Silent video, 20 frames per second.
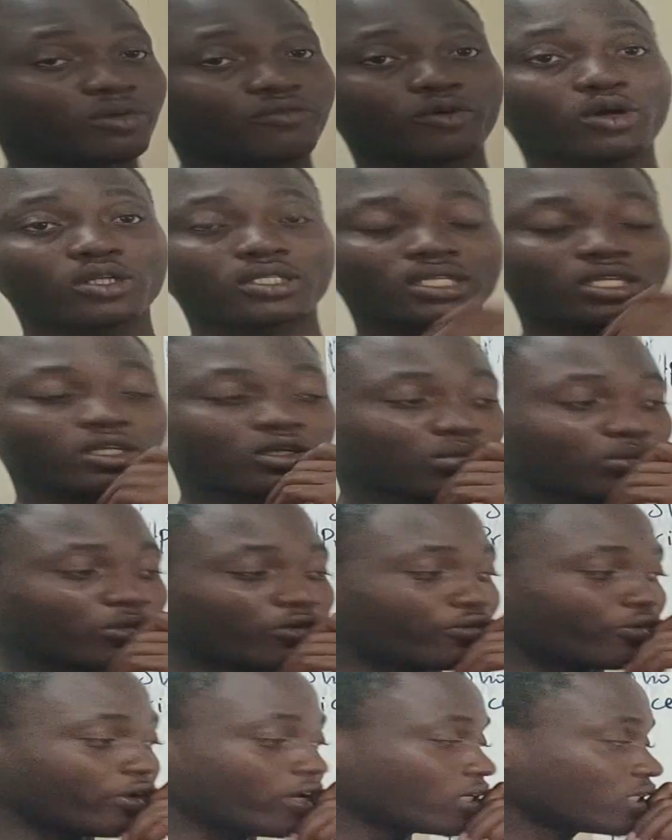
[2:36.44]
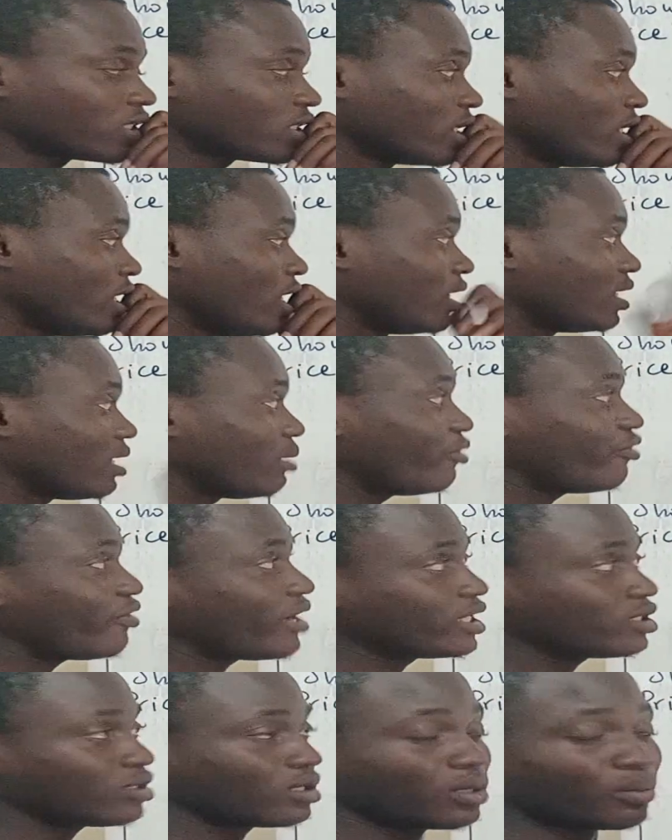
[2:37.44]
what's income effect. And before
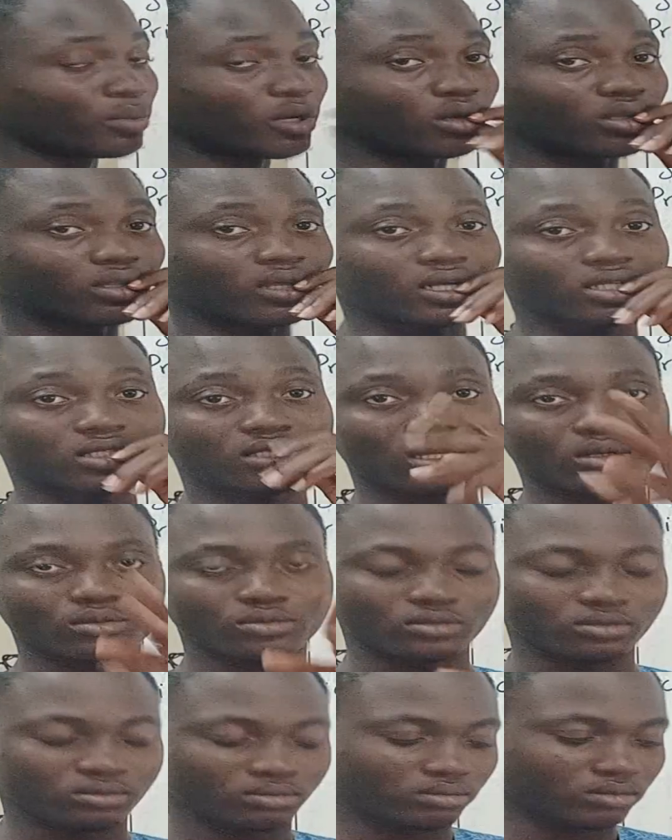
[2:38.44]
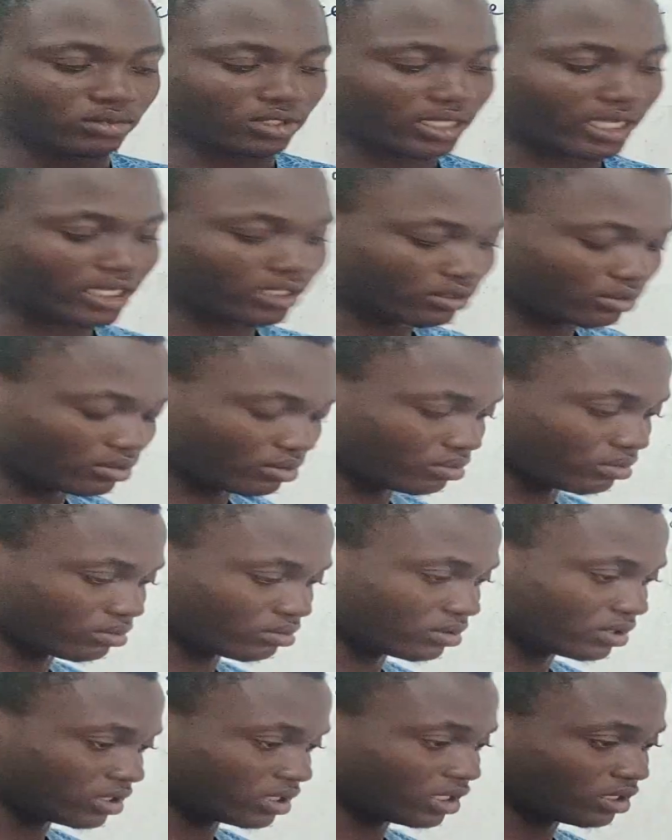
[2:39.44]
I talk about that, I would like to
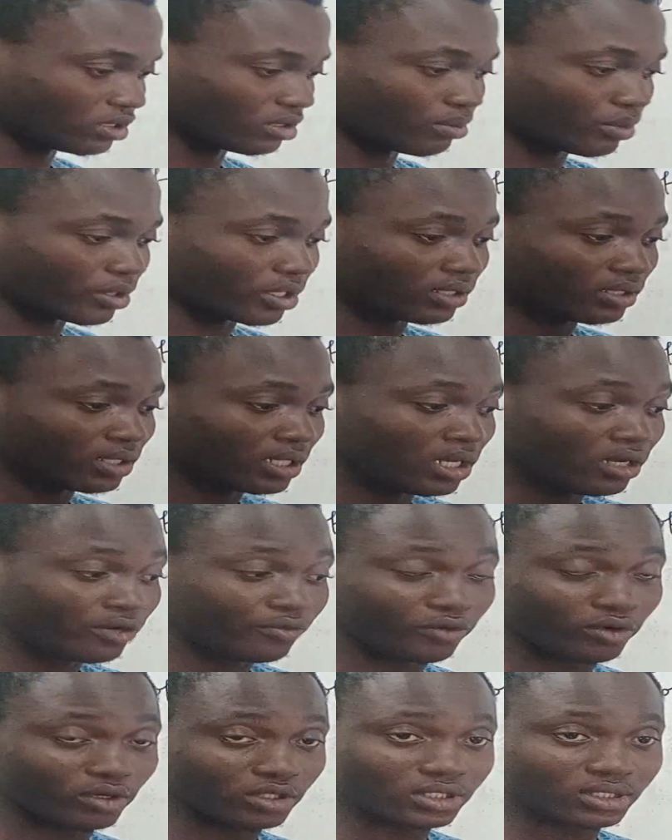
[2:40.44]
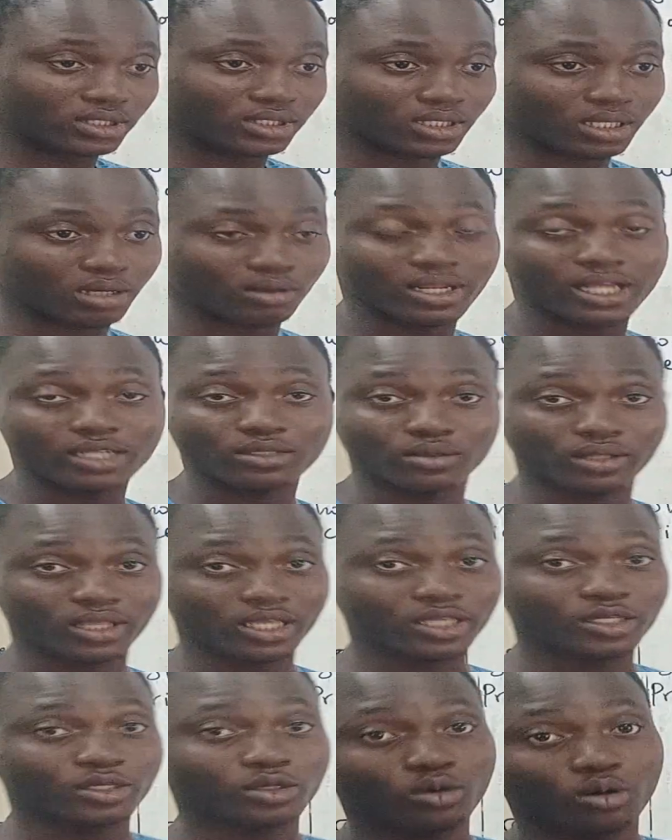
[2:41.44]
say something. First, I would like to
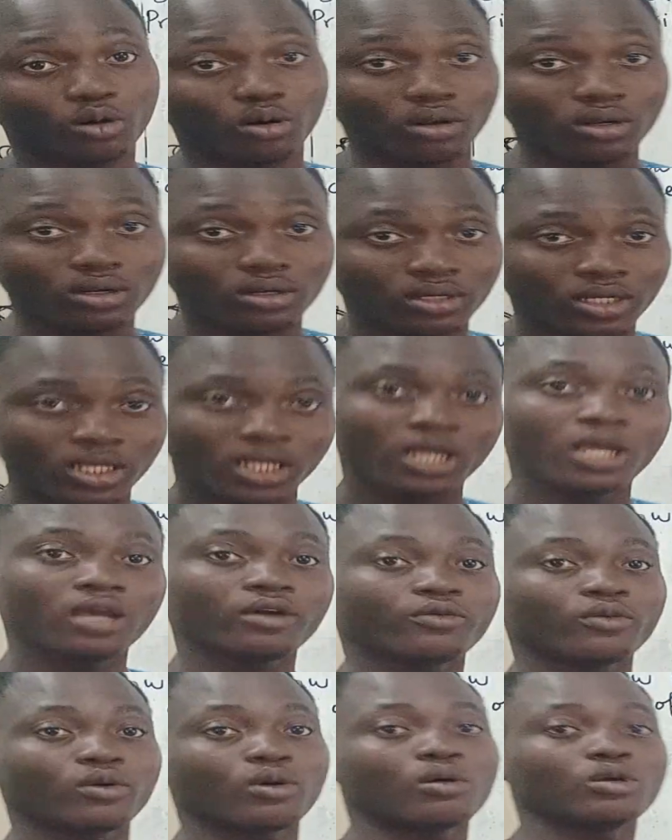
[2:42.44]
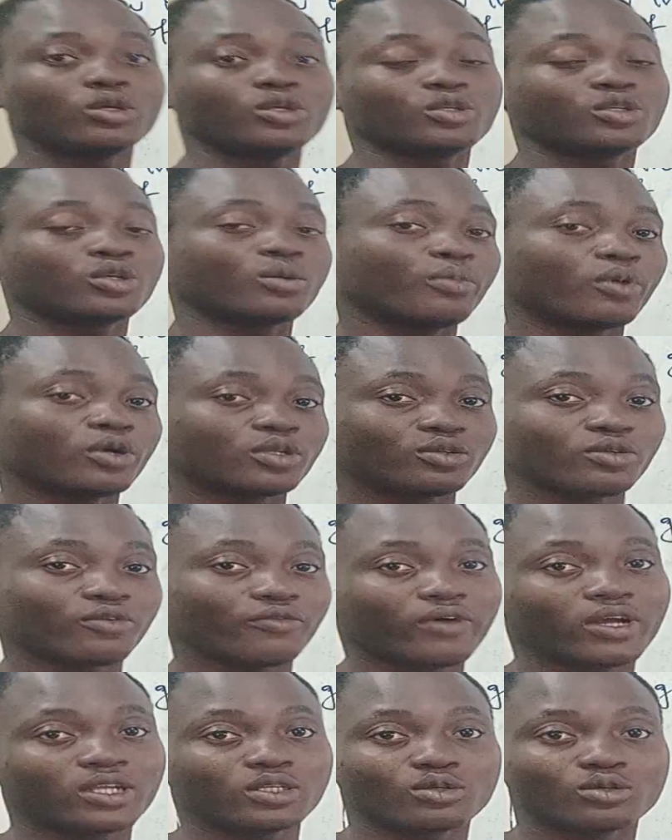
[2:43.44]
thank you all for your support so
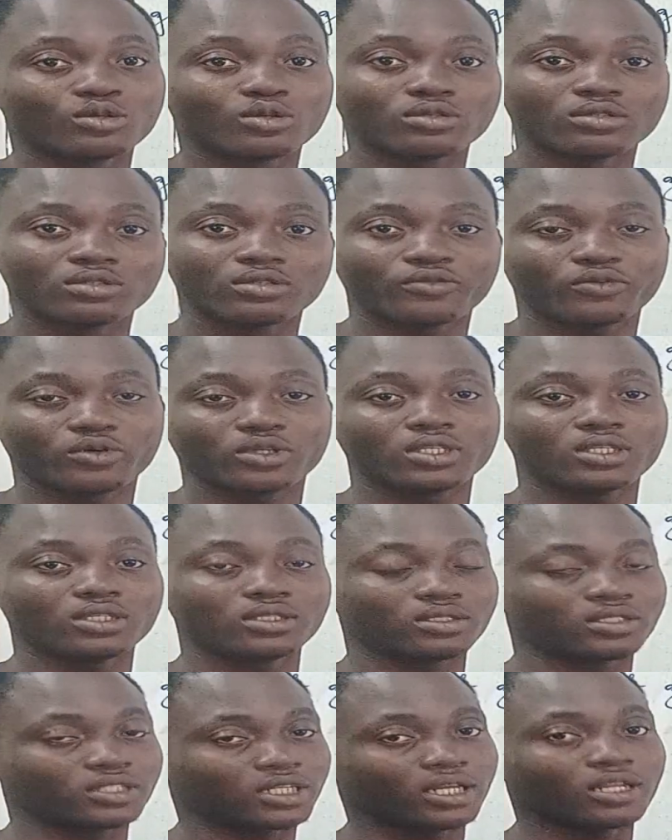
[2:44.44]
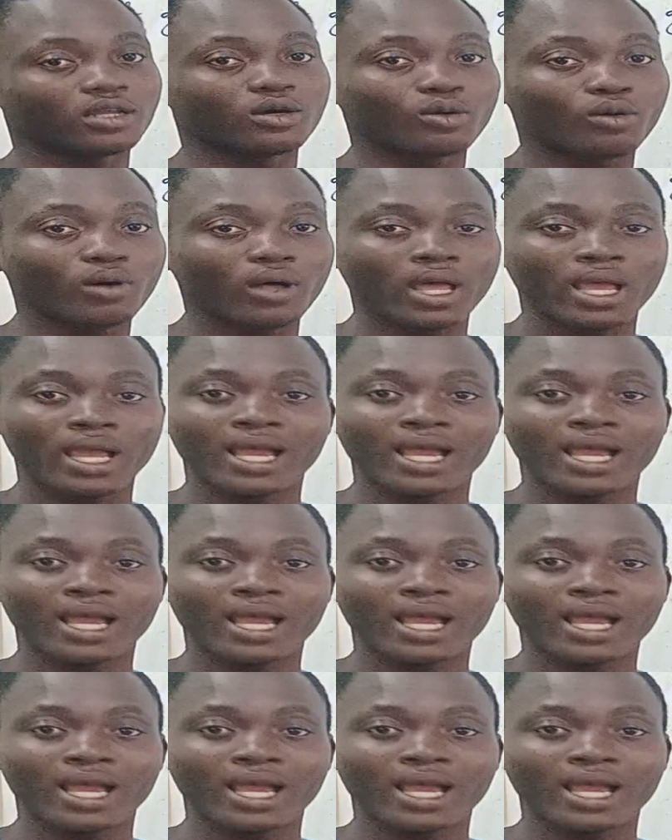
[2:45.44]
far so good for this channel.